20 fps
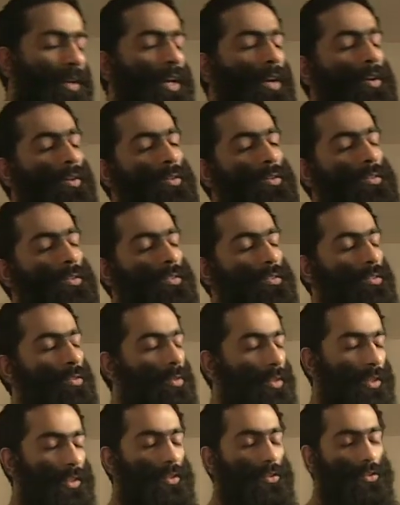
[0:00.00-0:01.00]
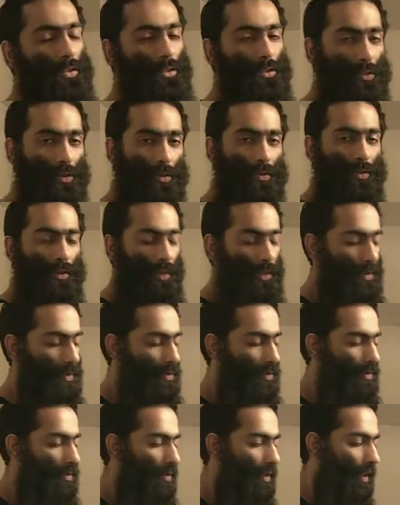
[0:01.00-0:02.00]
now going to show
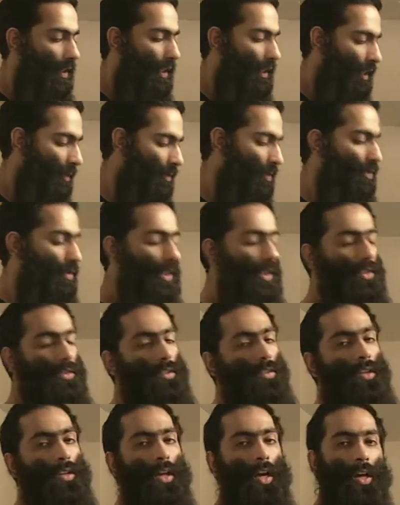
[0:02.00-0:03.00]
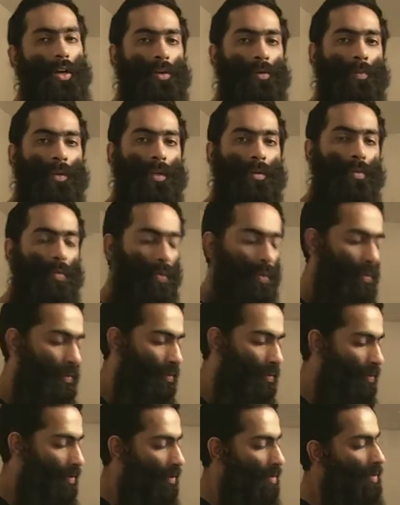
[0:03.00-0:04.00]
you a demonstration on how to make
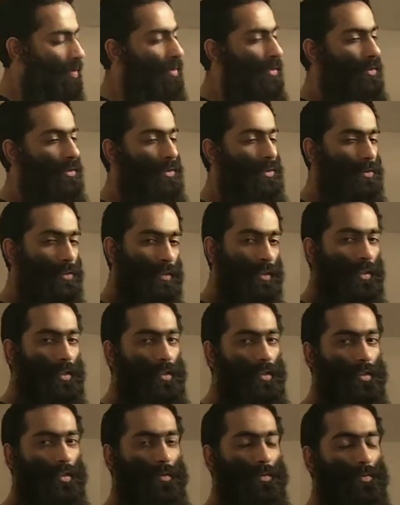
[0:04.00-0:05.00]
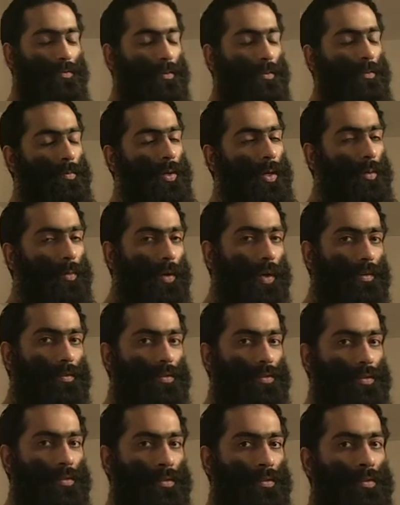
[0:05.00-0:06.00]
wudu according to the sunnah for my
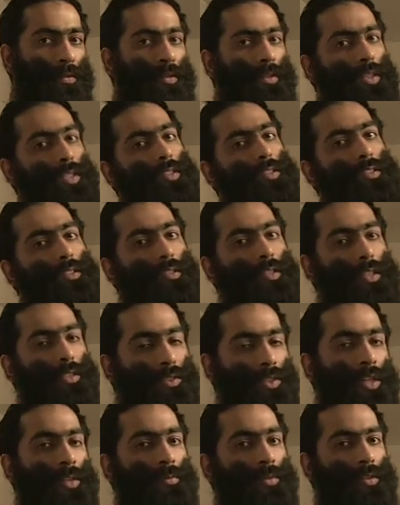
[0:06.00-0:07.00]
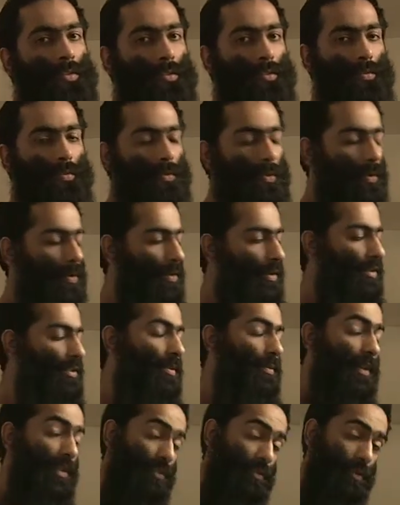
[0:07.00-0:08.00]
wife's student guild assignment for
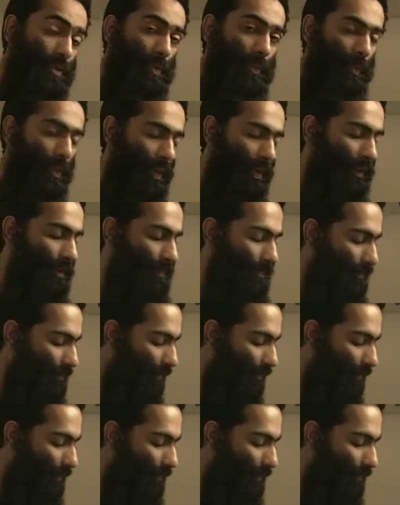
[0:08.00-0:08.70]
semester 1.